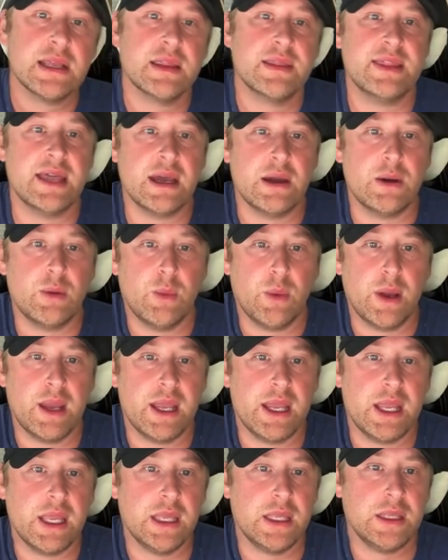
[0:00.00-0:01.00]
That
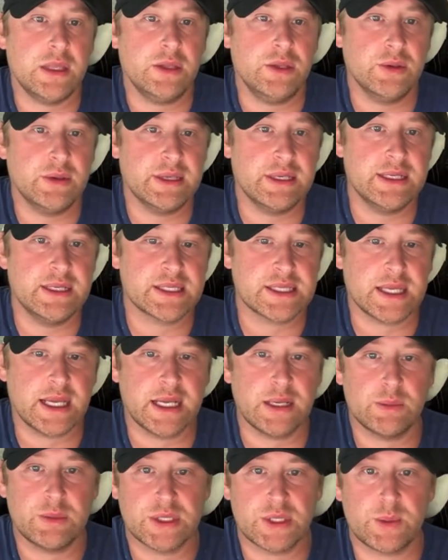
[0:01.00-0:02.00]
way you can
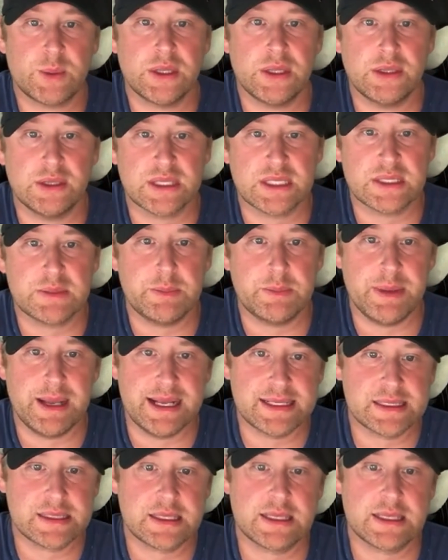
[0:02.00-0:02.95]
decide which one looks best,